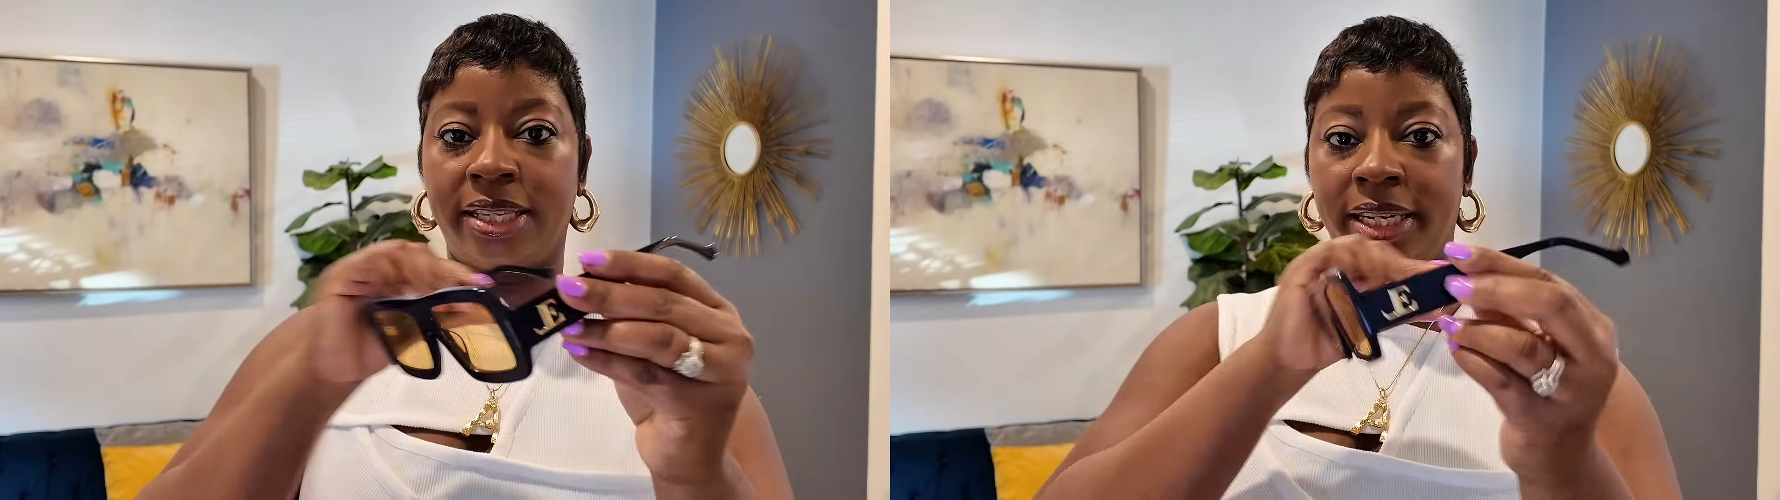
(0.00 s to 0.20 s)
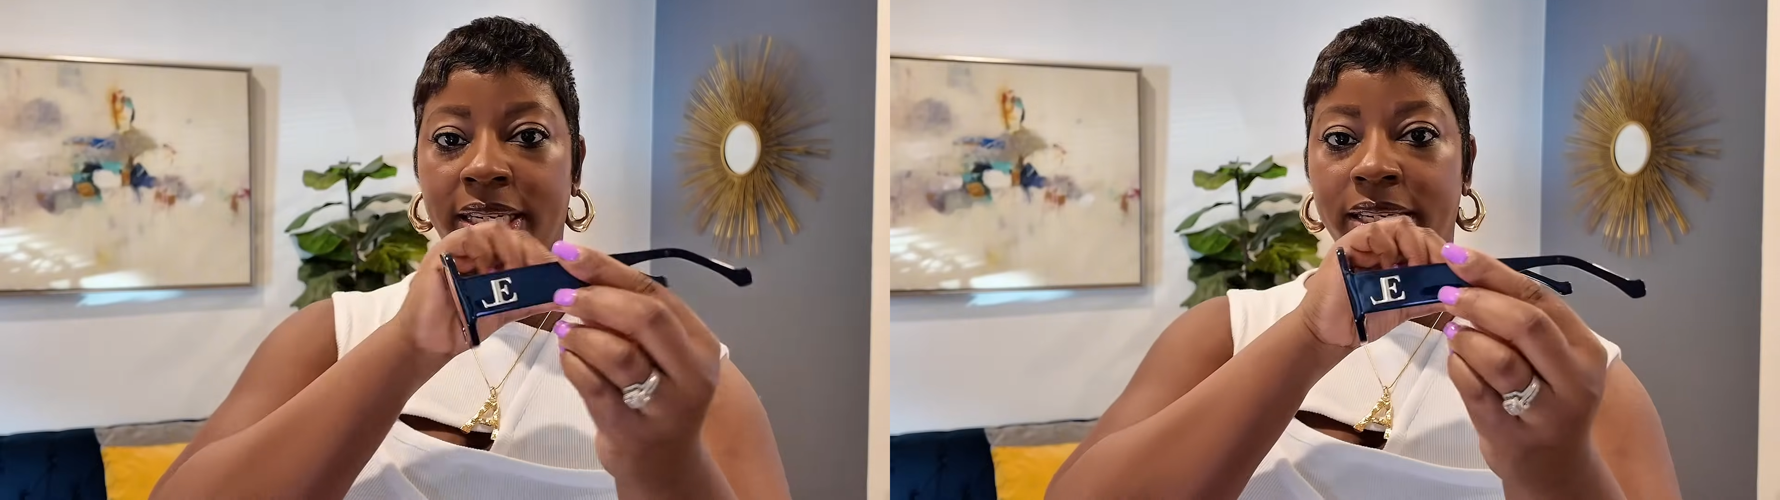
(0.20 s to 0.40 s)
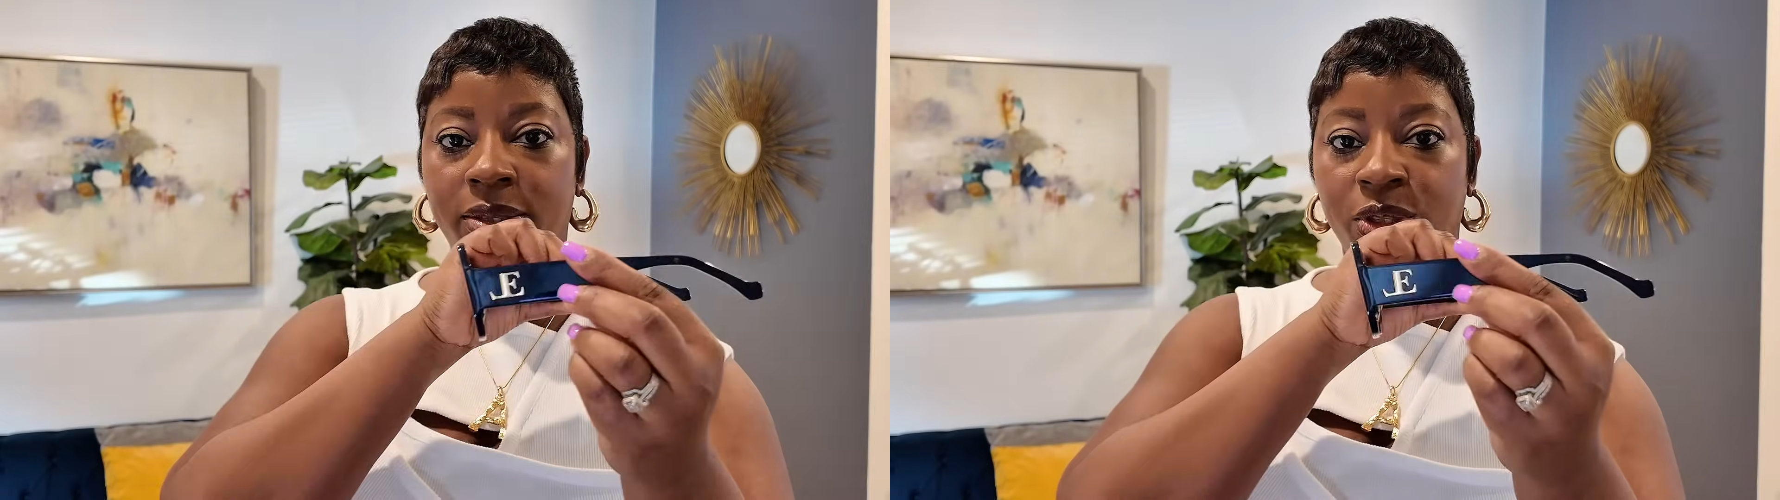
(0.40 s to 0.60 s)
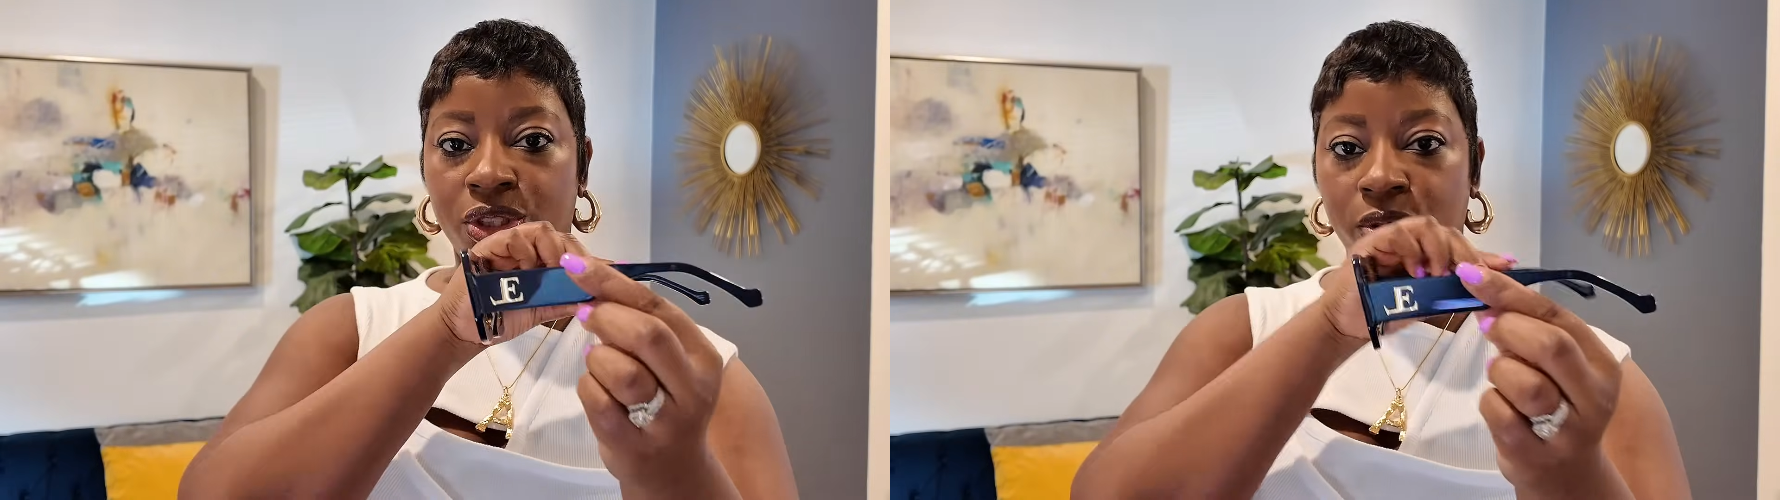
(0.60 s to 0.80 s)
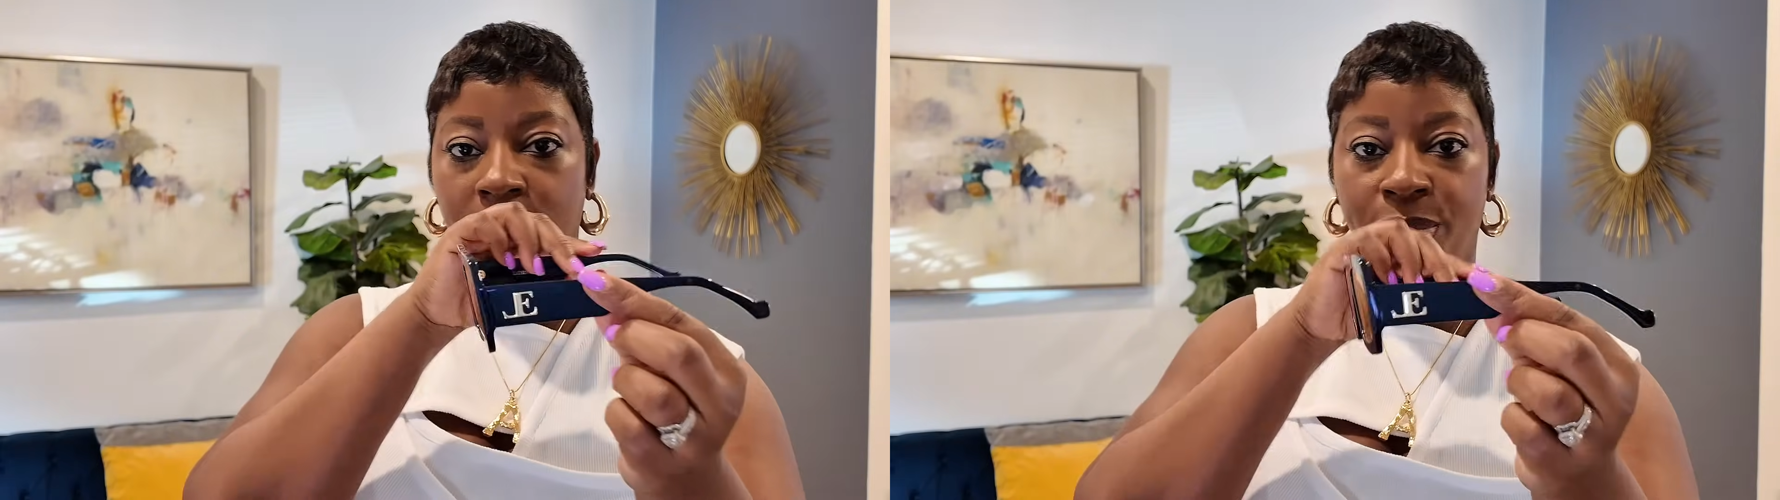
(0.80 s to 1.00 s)
sunnies, which
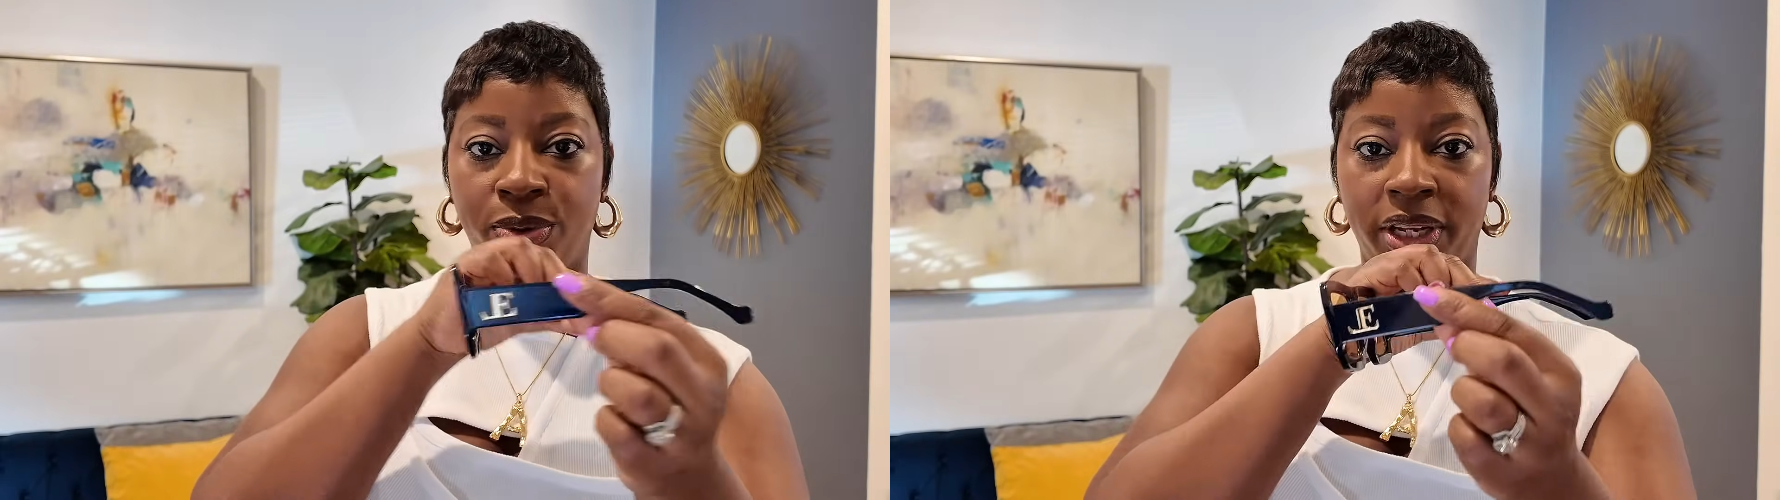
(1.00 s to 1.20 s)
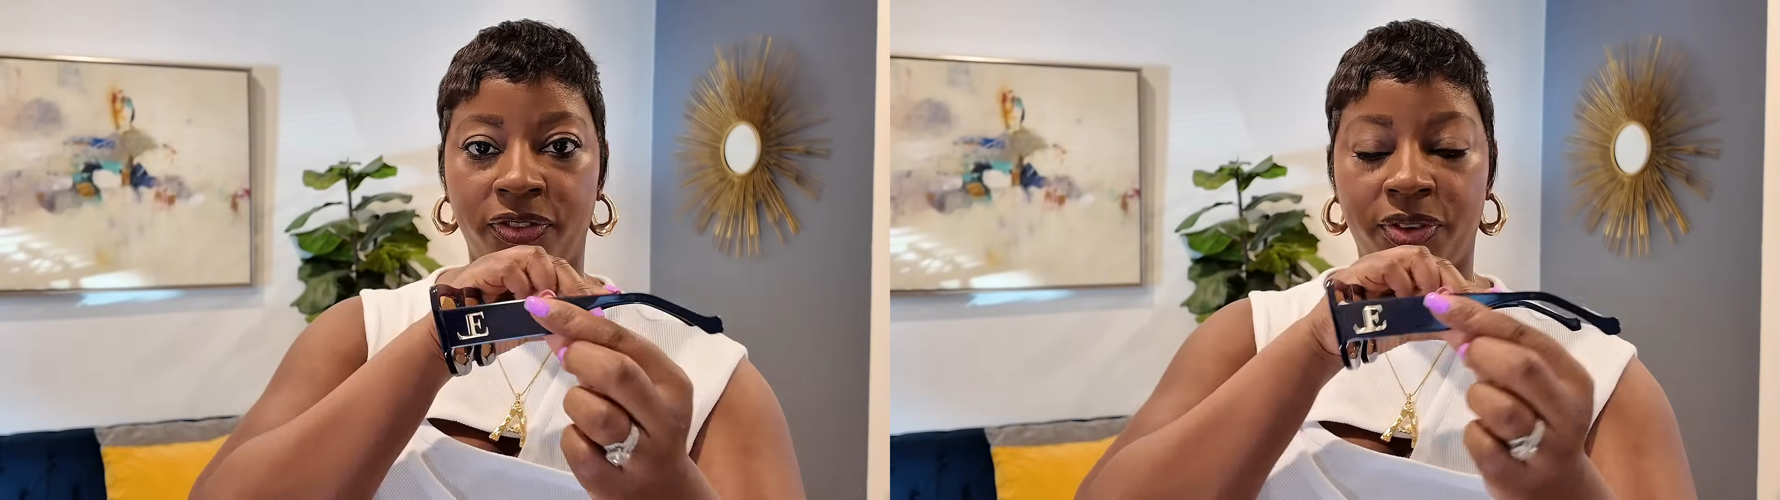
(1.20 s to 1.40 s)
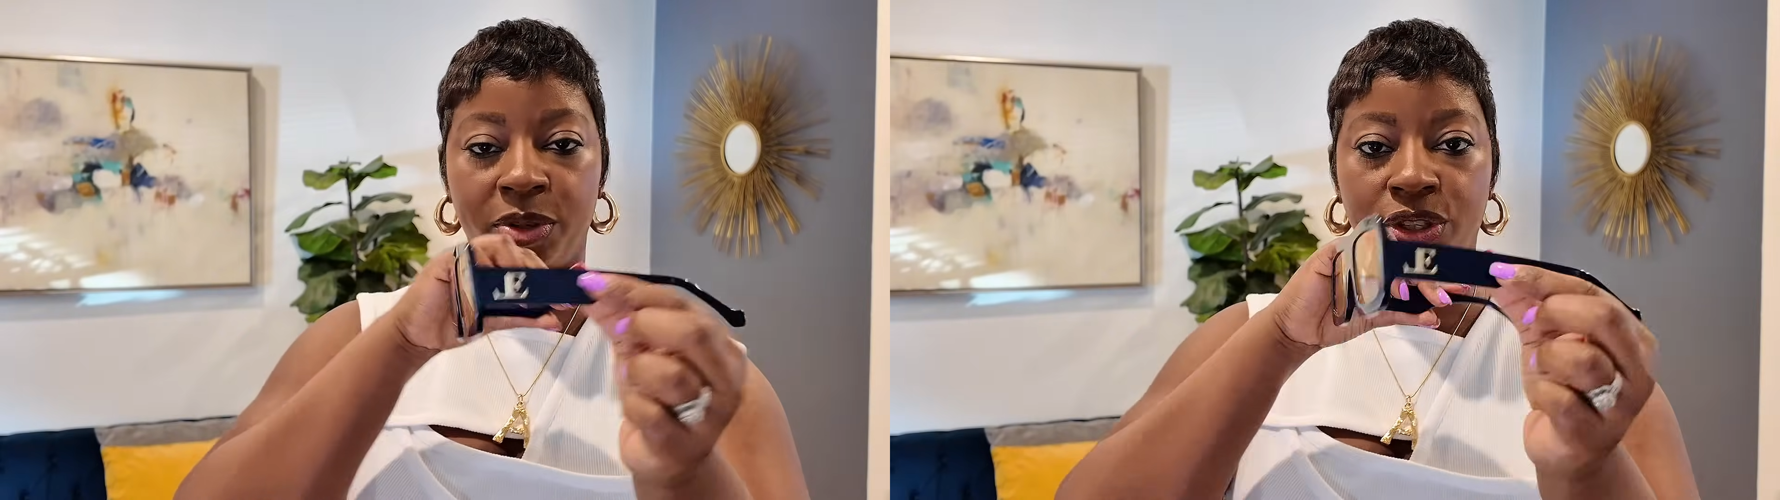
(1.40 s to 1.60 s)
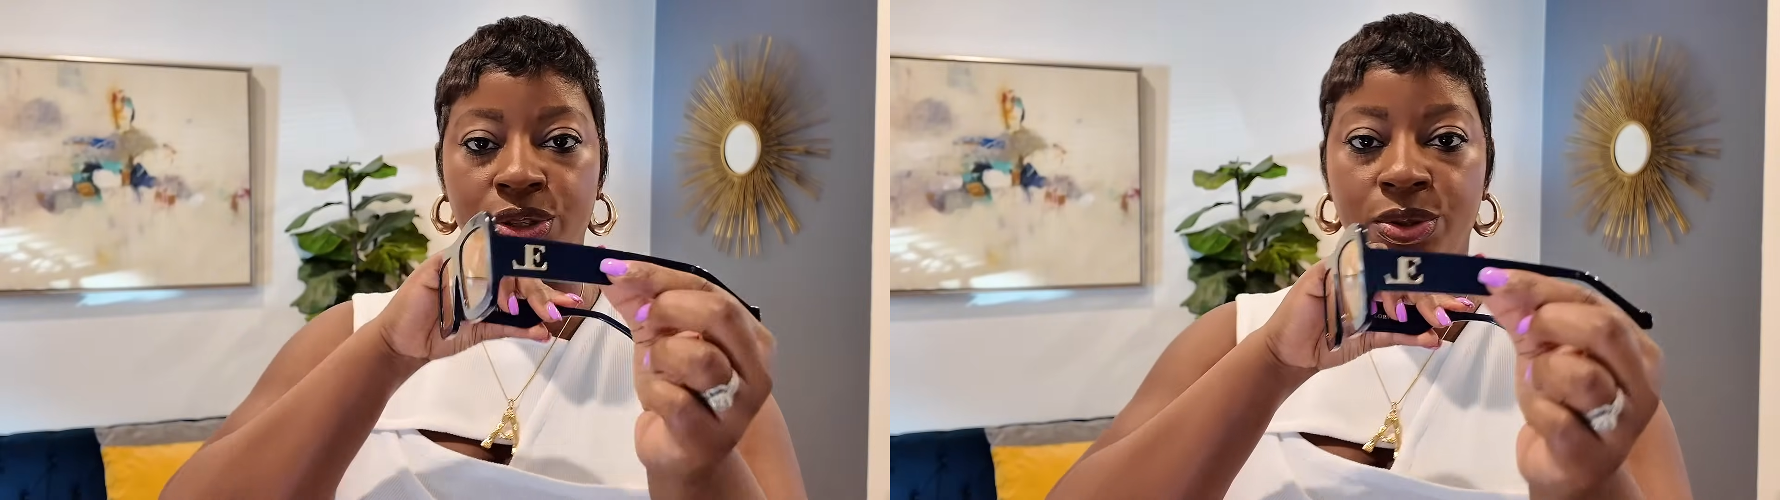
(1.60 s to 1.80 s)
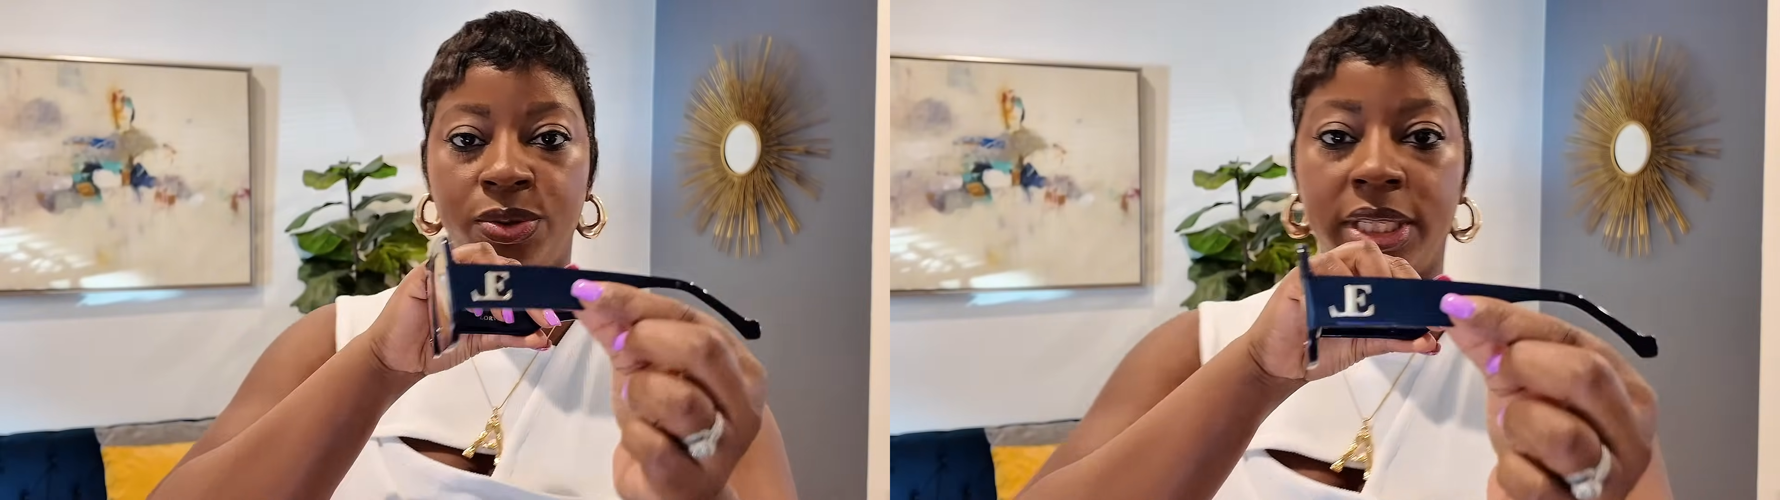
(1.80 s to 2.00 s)
is going to pull in from the
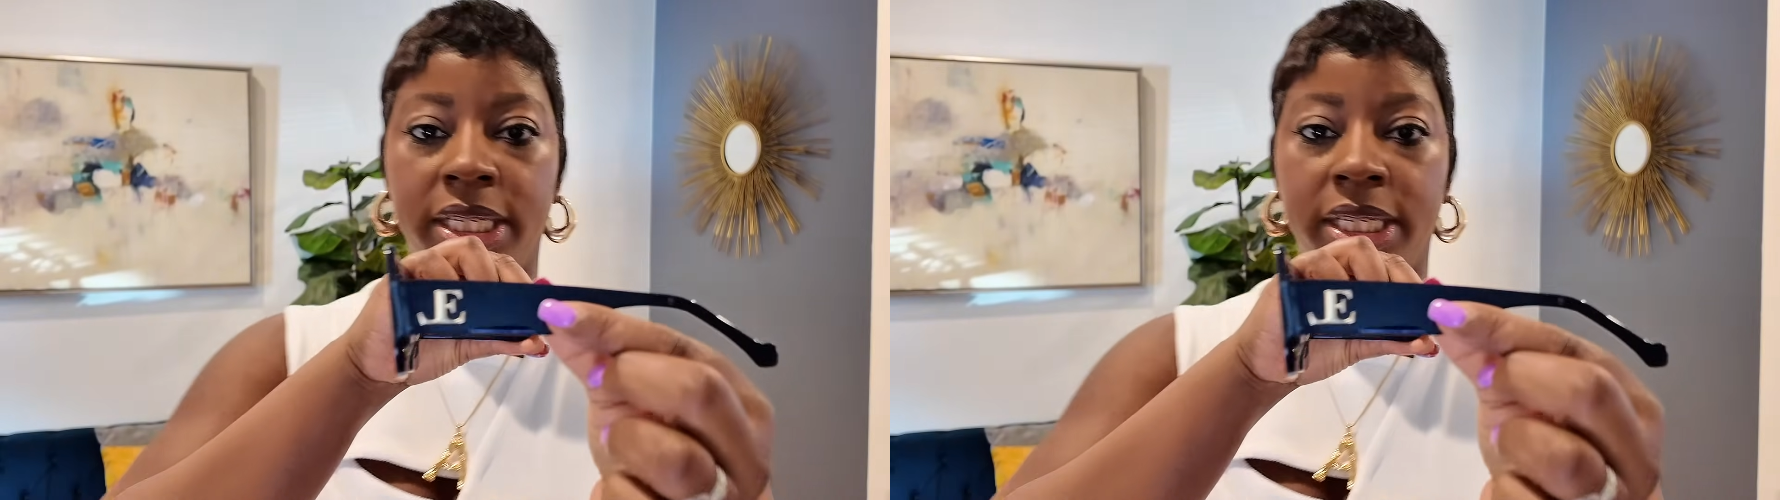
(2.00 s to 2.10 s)
shoes.